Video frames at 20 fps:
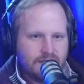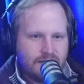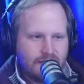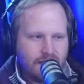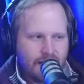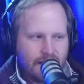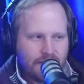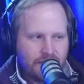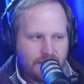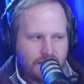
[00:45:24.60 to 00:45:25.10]

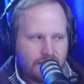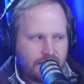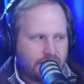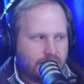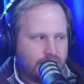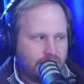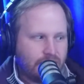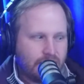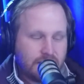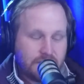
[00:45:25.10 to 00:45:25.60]
I
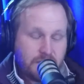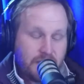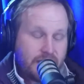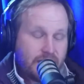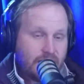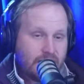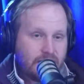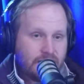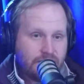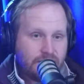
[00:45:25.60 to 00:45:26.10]
think this
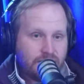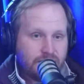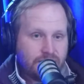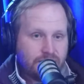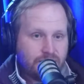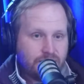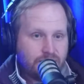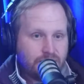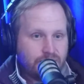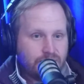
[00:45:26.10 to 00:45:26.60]
might not
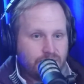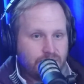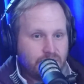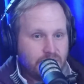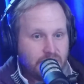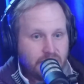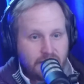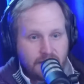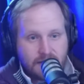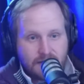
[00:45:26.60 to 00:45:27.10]
even
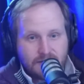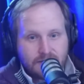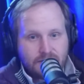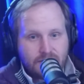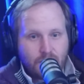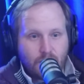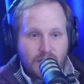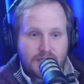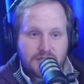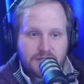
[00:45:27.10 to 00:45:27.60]
be a
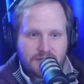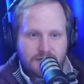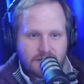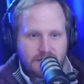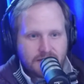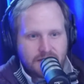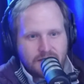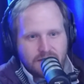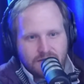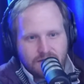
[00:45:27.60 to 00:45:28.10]
question,
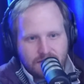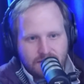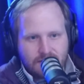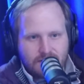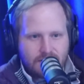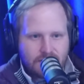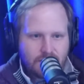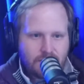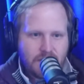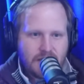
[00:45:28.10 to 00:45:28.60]
because
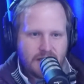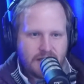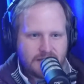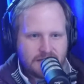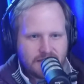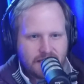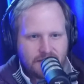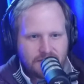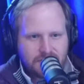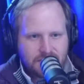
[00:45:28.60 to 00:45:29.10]
to me,
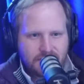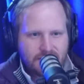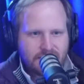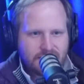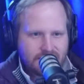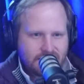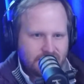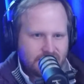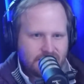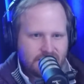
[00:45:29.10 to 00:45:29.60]
it sounds like
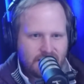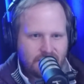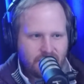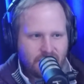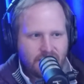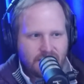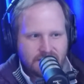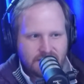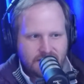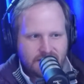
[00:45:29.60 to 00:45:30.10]
it's the same
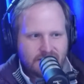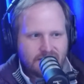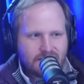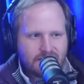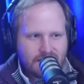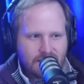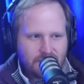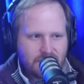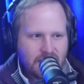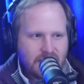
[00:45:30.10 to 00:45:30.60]
thing. It's a
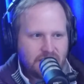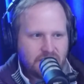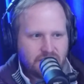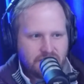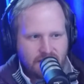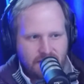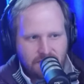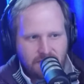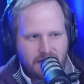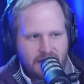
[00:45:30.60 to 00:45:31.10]

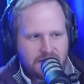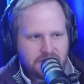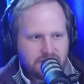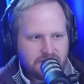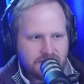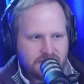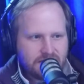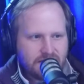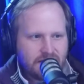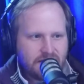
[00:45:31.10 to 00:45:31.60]
temptation, that
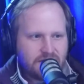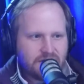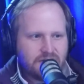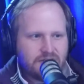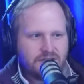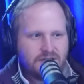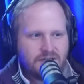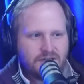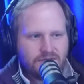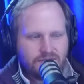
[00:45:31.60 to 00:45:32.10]

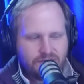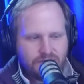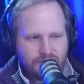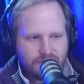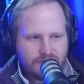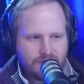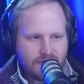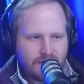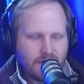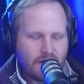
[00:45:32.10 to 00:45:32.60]
rationalization
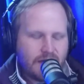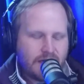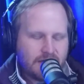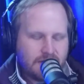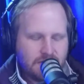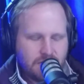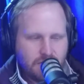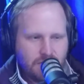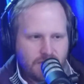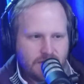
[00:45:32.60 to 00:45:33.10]
of, oh, I
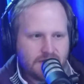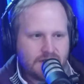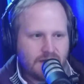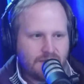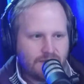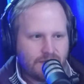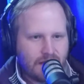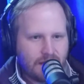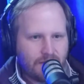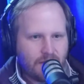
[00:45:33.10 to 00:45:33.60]
can do this.
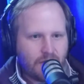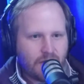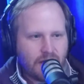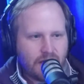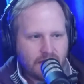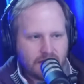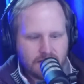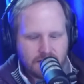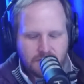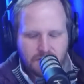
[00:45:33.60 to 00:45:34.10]
Yeah. I'm
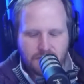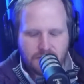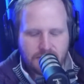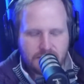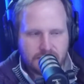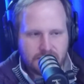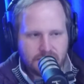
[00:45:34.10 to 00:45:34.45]
okay to do this.